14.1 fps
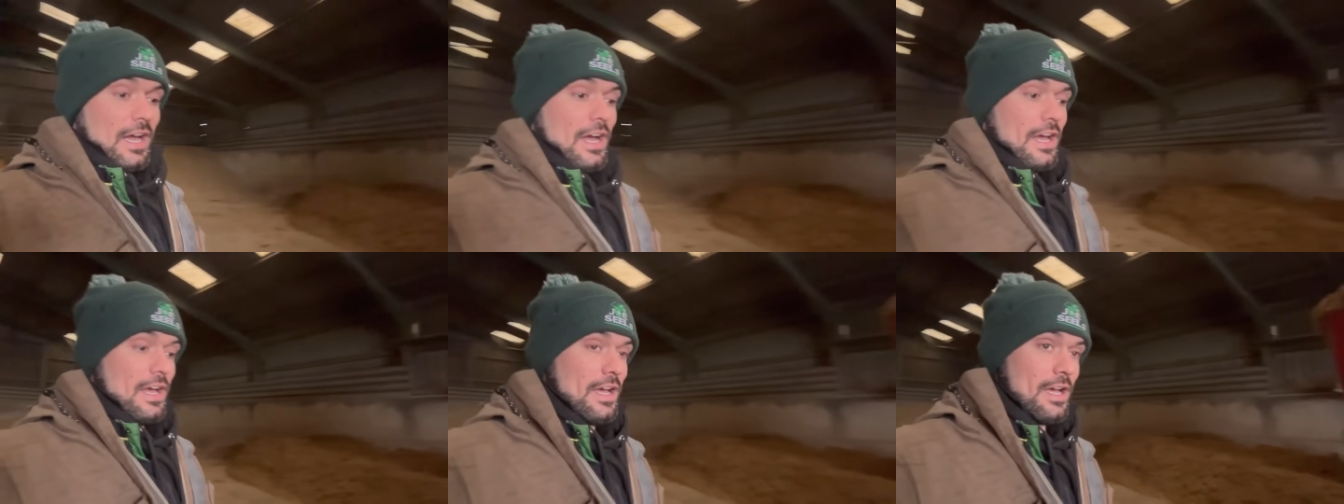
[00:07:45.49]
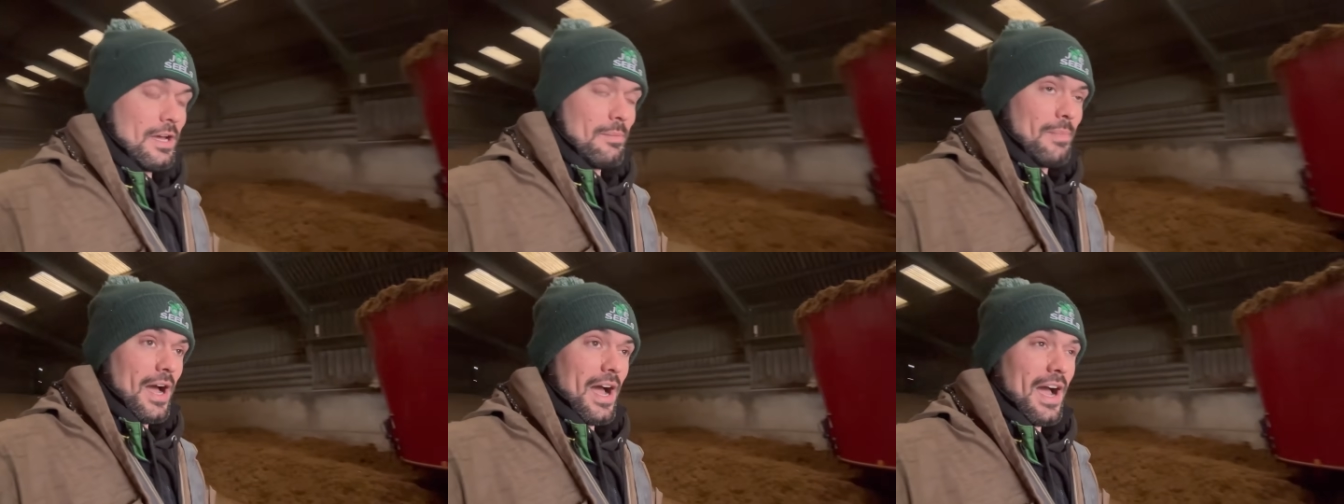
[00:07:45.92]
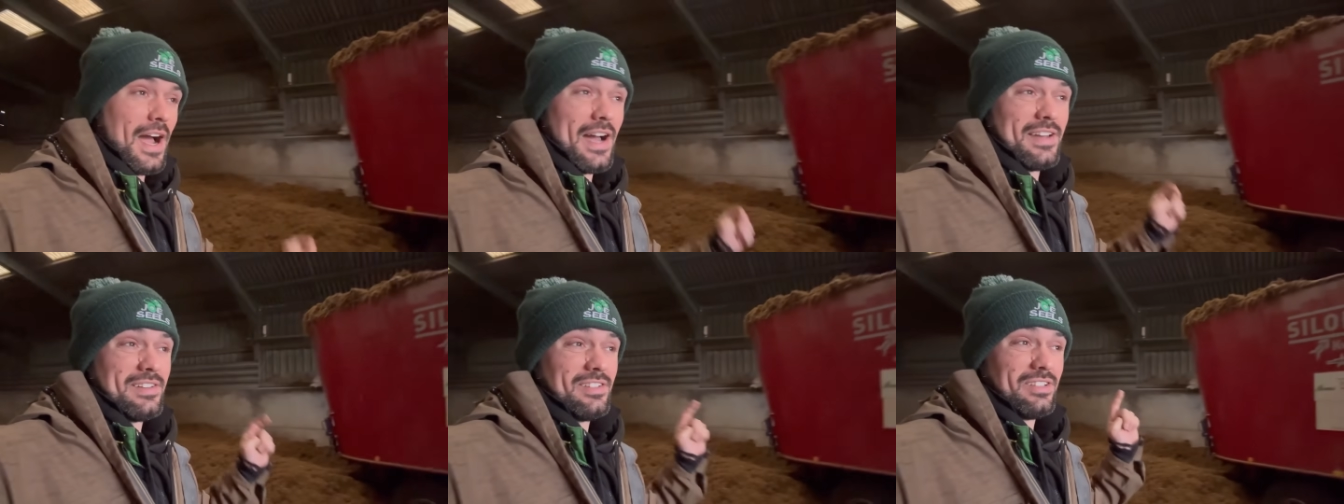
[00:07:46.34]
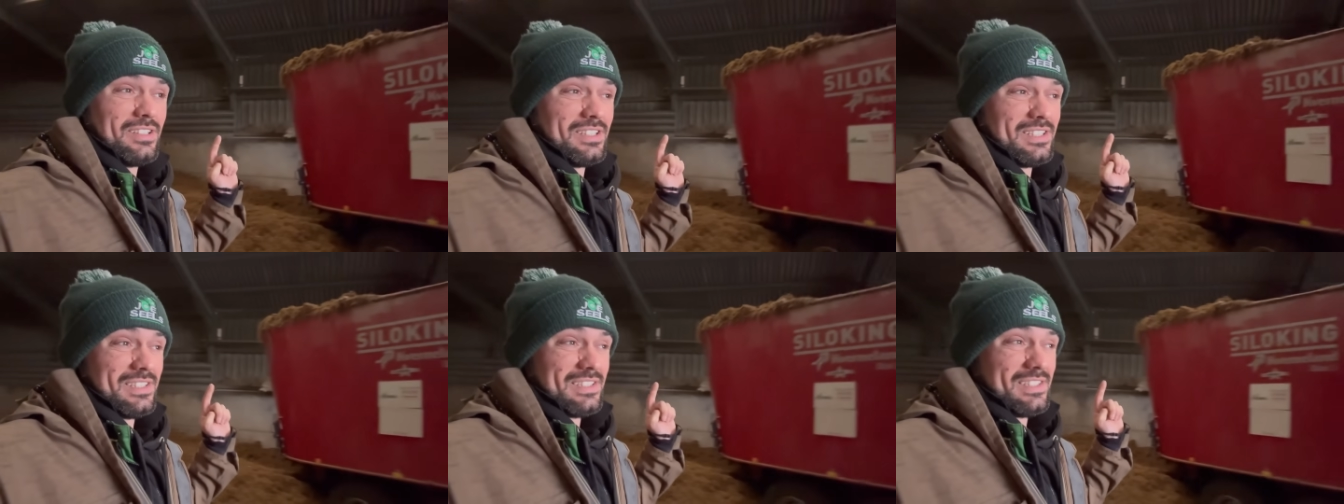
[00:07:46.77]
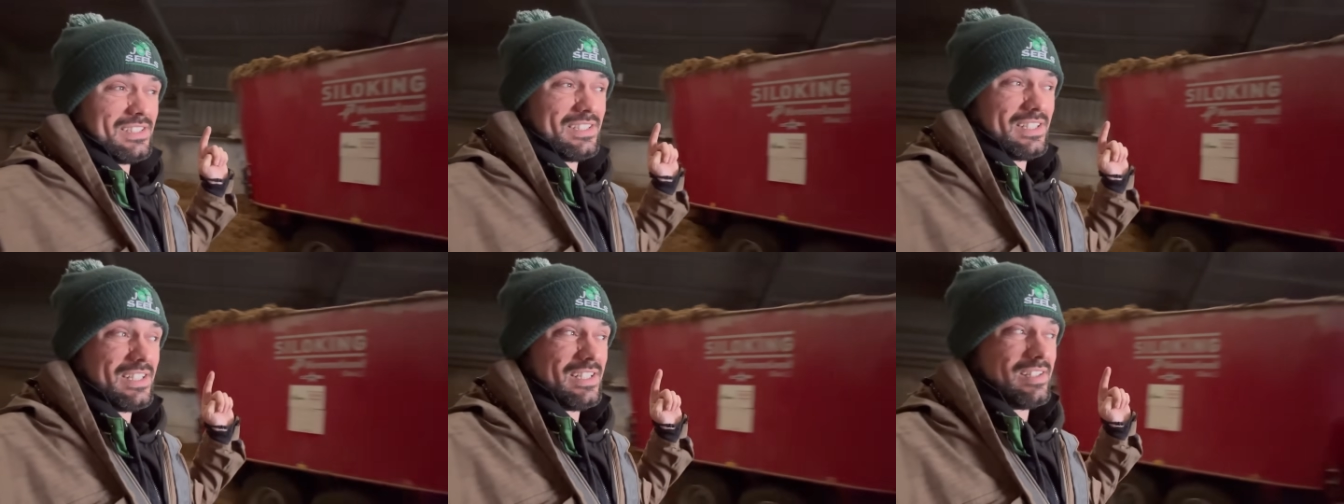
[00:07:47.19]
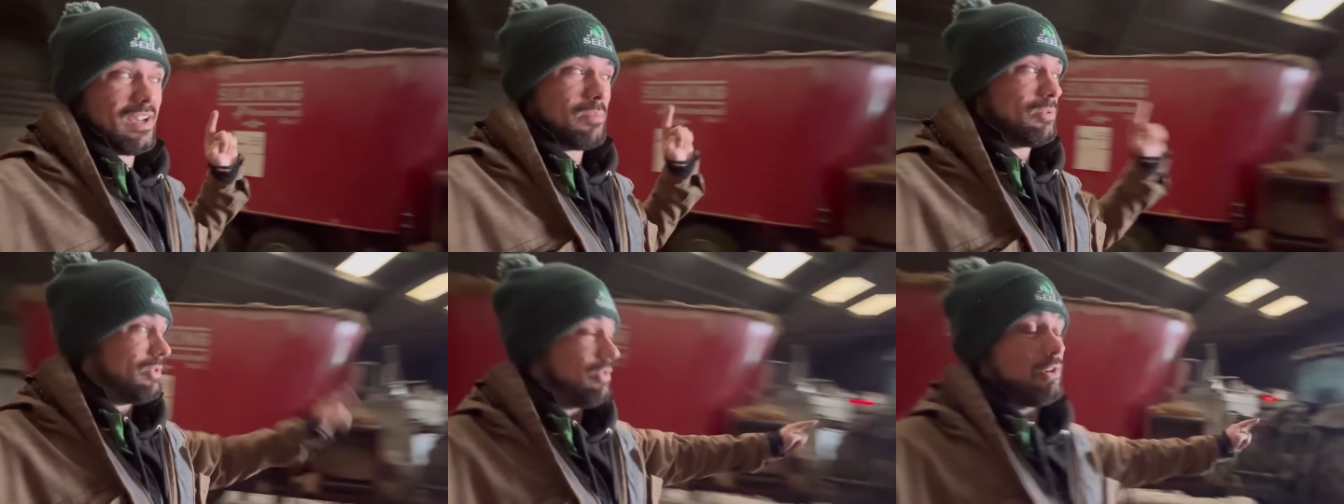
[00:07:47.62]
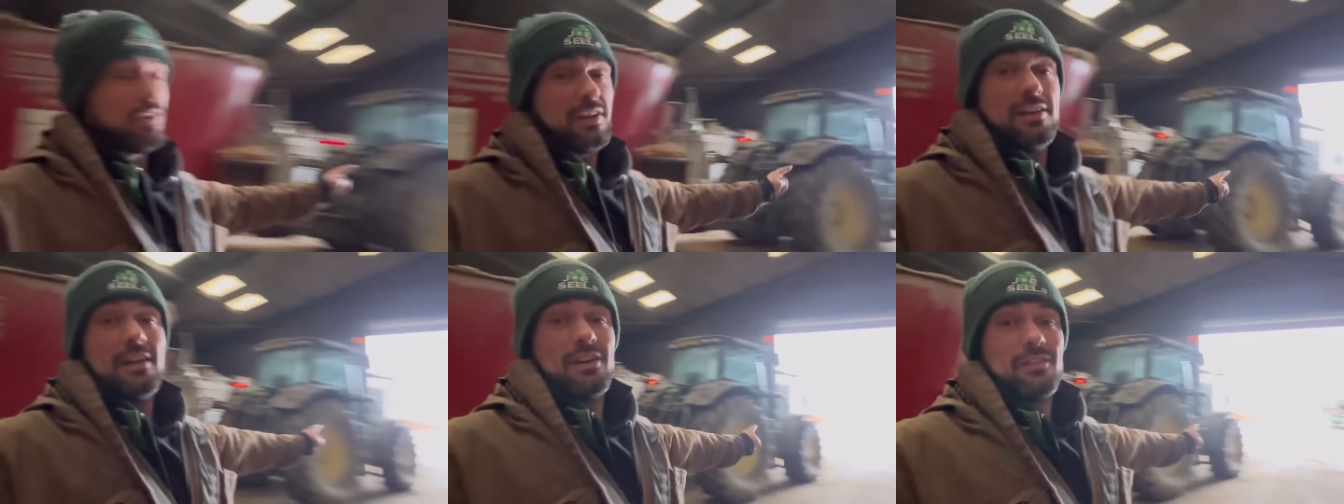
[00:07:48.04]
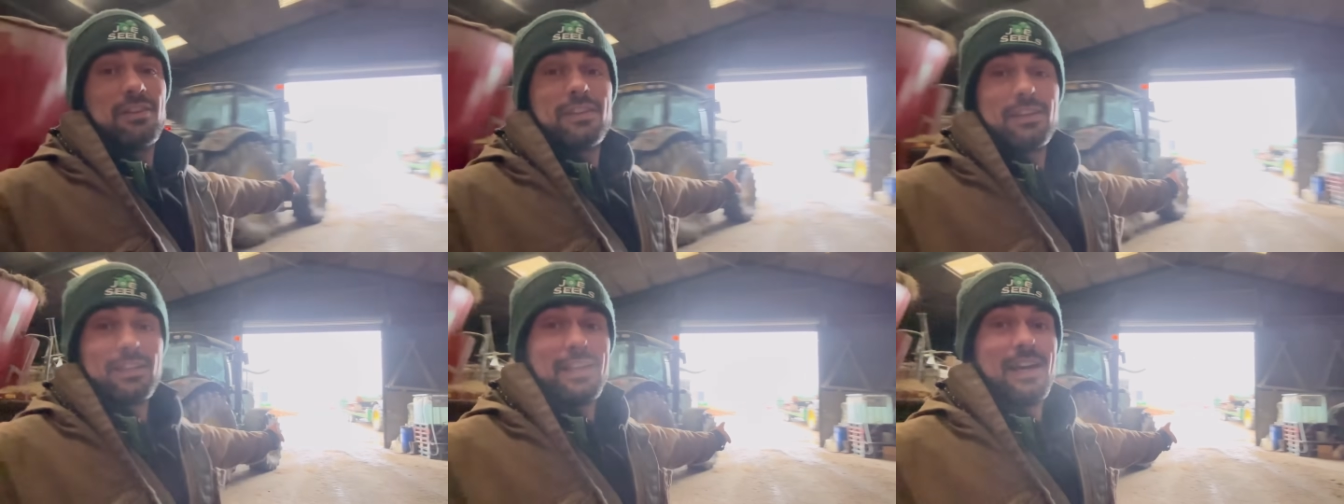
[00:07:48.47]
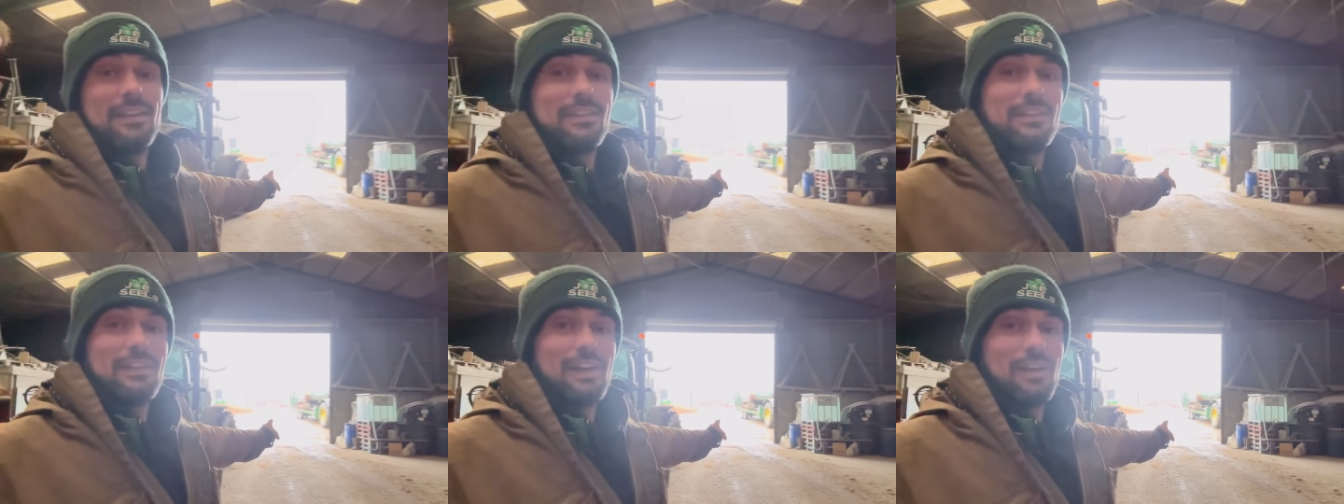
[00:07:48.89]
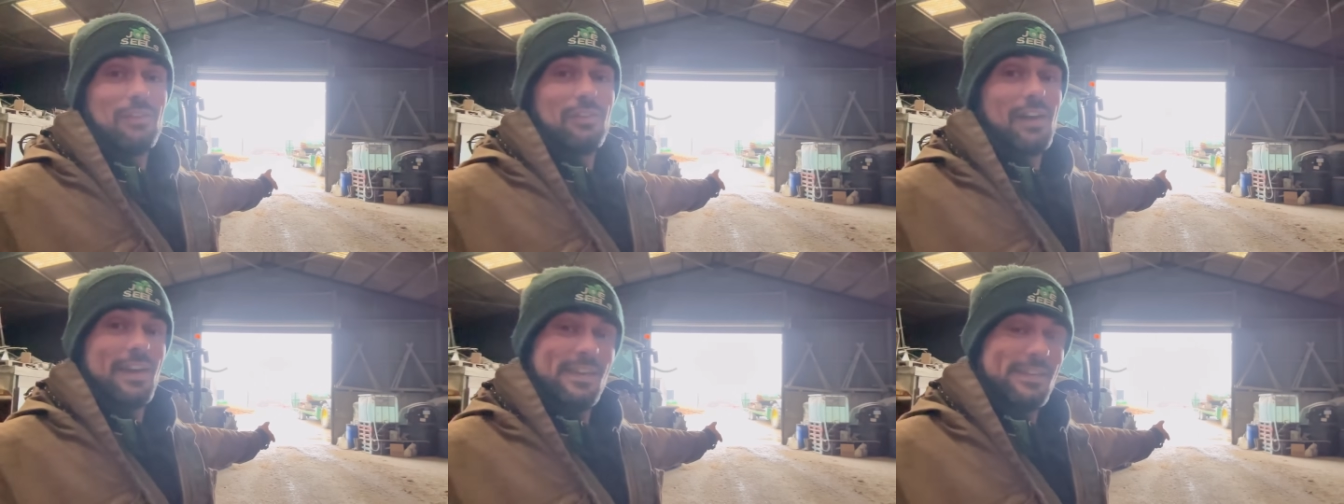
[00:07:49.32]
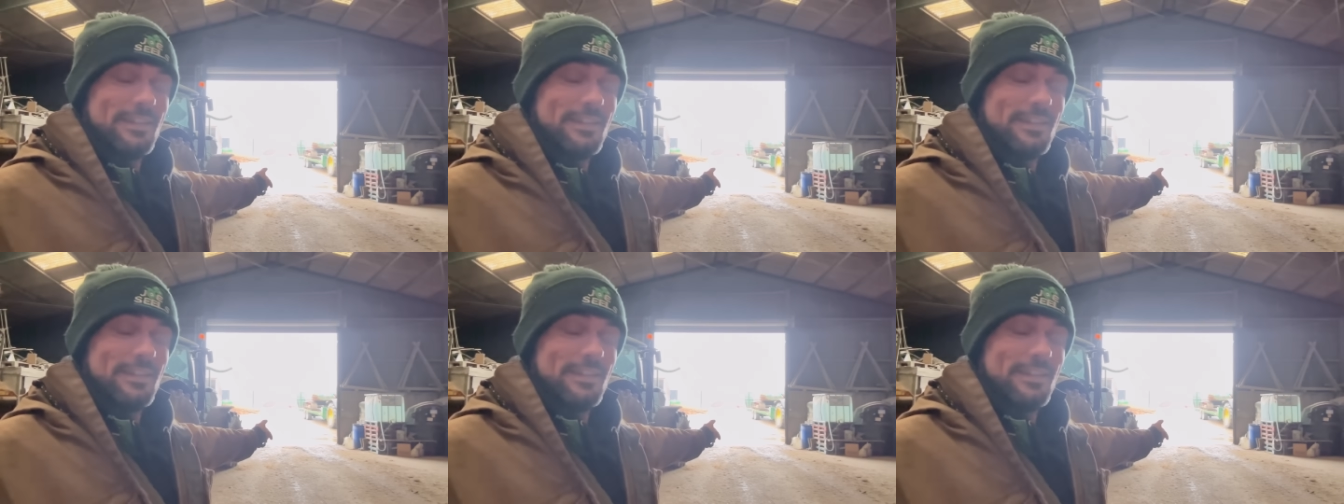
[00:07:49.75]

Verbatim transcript: Um, and it's absolutely choking it down again outside.